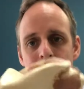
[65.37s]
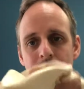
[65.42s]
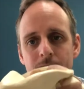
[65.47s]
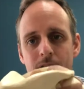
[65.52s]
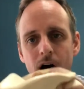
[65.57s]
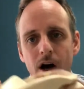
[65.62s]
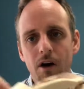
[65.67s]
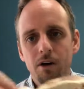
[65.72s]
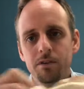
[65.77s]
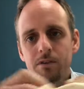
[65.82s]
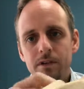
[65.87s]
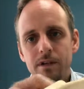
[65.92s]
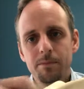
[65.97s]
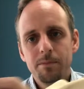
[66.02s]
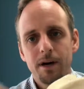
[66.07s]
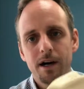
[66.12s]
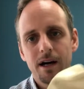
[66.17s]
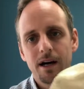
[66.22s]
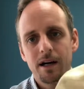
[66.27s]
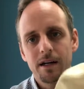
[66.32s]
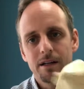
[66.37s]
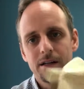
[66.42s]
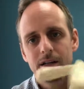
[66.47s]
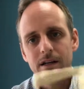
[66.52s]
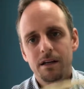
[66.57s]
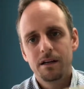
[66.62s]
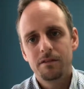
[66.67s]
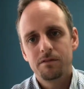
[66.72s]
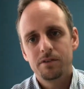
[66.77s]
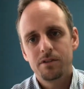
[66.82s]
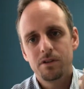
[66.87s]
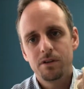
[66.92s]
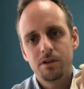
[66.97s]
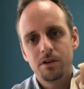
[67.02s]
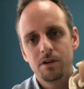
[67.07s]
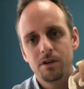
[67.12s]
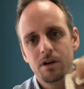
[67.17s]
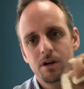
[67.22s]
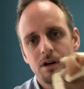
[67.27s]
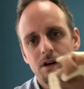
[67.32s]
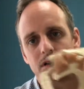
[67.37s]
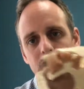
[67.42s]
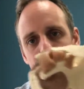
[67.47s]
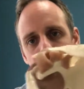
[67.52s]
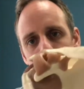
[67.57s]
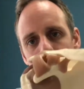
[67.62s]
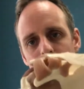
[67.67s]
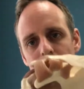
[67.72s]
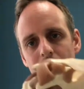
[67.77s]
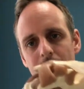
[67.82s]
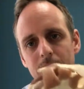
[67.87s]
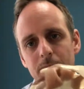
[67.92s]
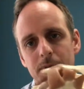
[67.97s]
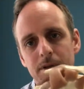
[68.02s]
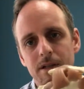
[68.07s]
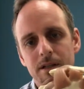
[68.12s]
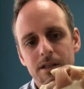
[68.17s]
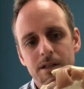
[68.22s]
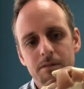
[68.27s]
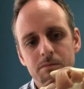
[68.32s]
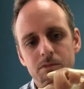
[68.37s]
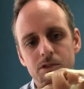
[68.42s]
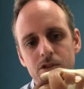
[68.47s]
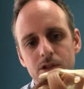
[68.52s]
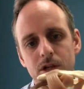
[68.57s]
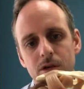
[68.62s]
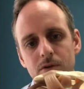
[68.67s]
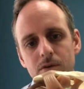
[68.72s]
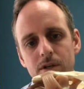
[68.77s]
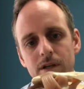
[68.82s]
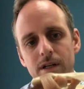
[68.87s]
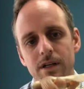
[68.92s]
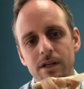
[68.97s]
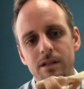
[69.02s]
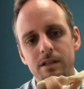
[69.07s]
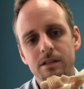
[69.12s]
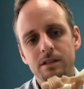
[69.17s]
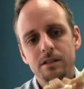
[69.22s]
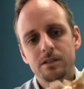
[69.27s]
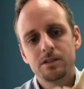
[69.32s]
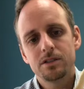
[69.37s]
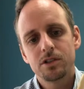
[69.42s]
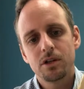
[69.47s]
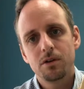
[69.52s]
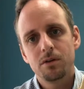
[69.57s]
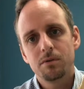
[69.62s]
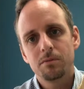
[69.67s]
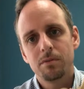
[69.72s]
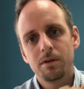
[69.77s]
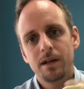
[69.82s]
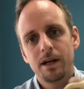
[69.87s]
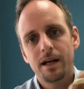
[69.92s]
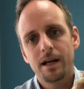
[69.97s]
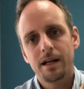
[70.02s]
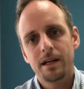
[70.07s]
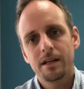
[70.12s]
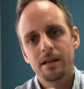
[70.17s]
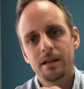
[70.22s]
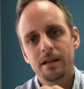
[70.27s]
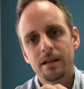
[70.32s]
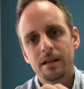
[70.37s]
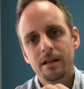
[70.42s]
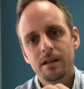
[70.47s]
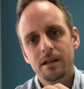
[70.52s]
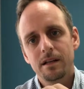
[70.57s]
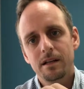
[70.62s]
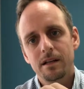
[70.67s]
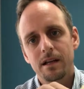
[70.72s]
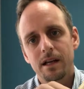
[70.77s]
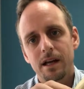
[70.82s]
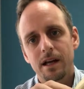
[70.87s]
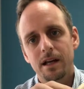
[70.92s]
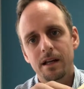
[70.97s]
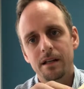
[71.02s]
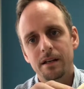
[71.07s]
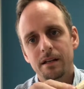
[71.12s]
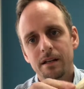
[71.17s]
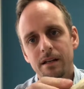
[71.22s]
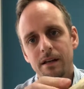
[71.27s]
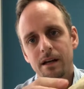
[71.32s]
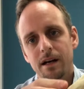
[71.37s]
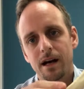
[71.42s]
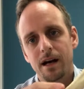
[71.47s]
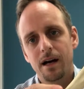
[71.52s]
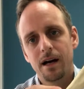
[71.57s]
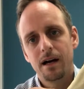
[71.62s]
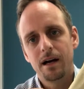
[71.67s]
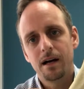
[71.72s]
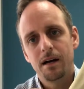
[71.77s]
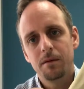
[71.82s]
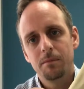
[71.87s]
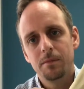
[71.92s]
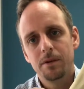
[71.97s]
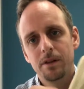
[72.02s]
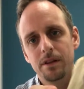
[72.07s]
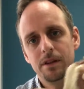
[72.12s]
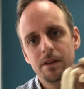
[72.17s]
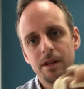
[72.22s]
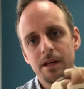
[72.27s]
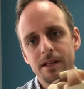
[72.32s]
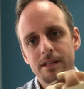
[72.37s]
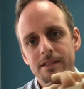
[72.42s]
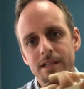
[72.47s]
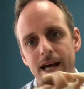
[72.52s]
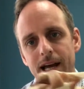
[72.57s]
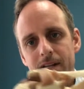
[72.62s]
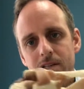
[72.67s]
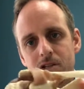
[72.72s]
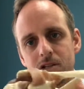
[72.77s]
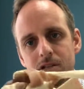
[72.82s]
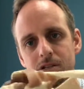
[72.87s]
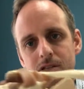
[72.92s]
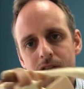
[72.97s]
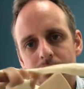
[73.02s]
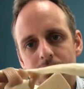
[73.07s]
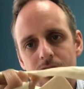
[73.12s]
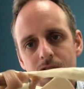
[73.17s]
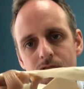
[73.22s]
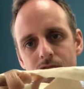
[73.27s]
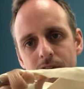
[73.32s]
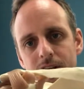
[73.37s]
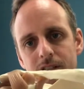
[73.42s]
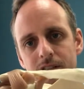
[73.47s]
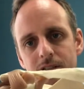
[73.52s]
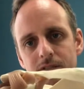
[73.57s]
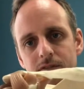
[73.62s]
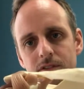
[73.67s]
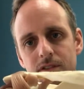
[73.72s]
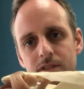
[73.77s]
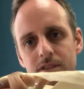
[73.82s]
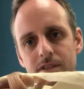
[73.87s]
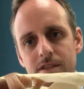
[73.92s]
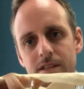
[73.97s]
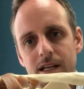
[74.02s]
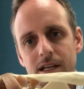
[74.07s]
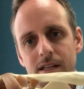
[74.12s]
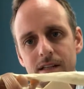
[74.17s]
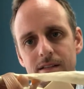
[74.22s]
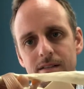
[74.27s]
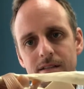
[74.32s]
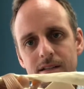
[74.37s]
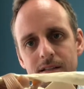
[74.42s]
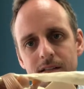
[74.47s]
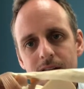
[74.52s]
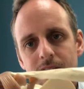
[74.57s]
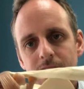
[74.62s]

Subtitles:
The only part of your whole upper limb, shoulder blade, and arm that attaches to the rest of your skeleton